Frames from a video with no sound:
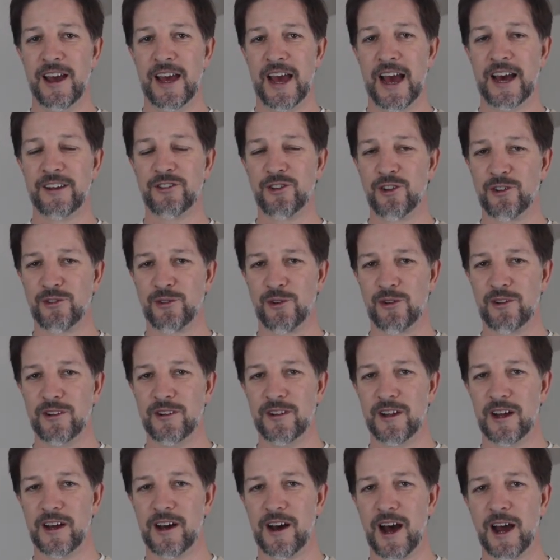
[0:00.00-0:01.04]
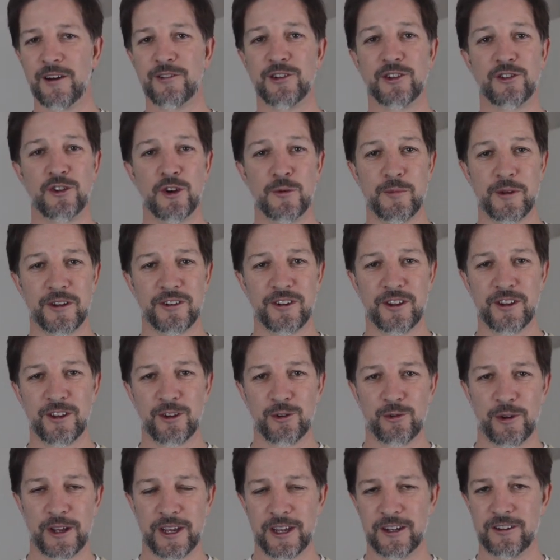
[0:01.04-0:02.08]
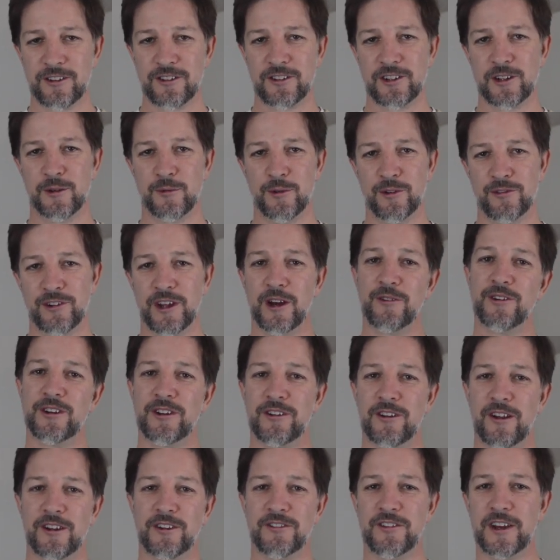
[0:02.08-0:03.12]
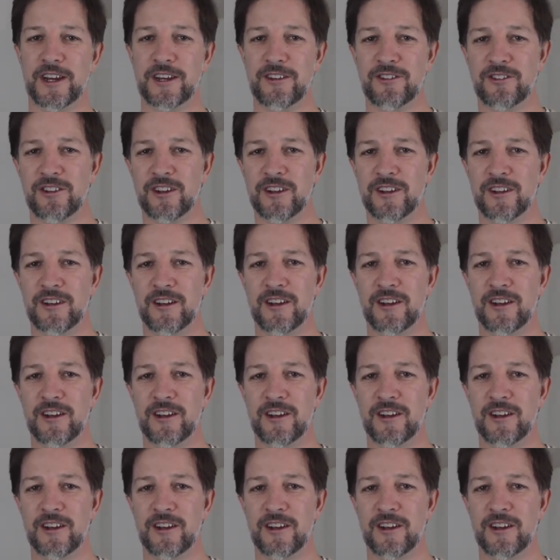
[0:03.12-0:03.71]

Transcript: As usual, I was too busy this weekend to see a movie. I went to Las Vegas.